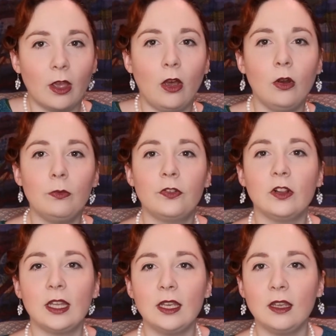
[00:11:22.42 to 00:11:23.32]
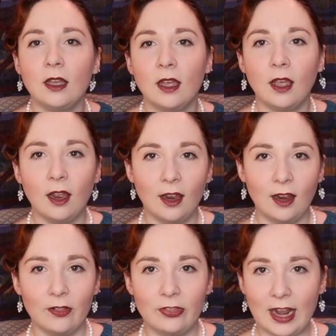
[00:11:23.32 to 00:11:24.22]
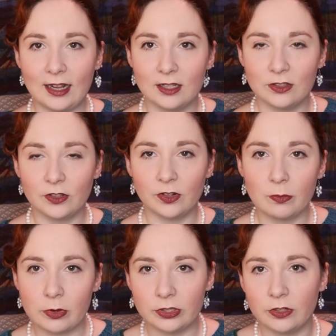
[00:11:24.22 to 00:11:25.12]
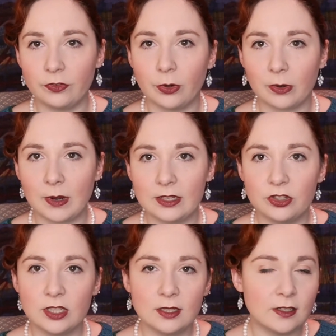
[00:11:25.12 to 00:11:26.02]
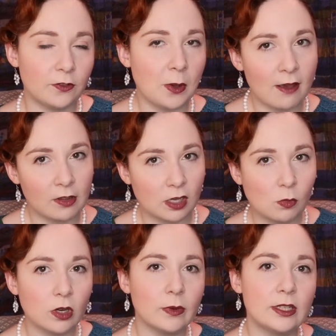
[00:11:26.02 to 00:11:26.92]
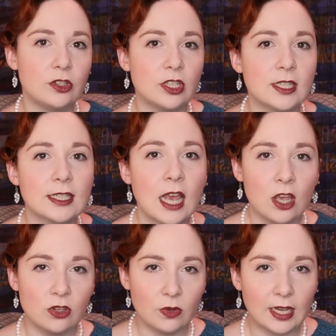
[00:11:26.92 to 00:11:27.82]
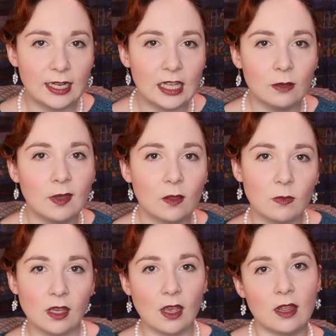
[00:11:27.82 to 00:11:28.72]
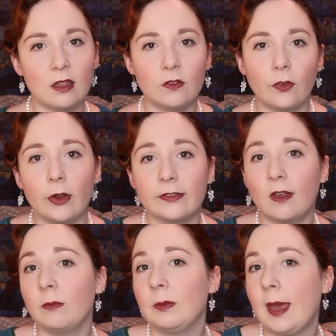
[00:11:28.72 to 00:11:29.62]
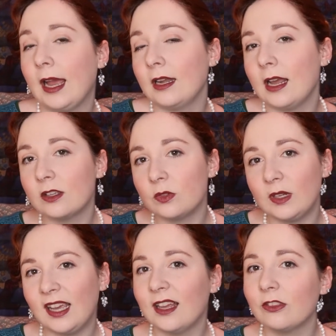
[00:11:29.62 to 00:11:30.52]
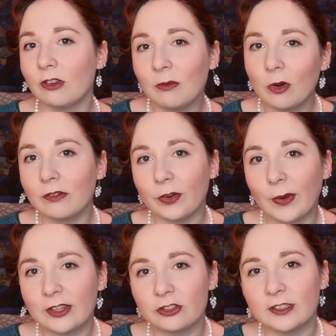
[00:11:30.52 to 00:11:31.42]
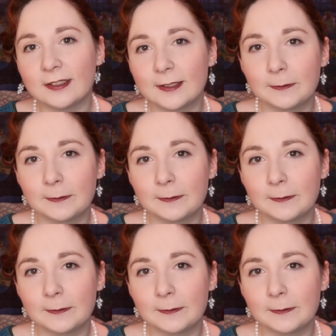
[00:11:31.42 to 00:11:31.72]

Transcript: Hopefully that answered most of your questions. If you have any more questions, you can email me, and then of course I'll be back next week answering more of your questions.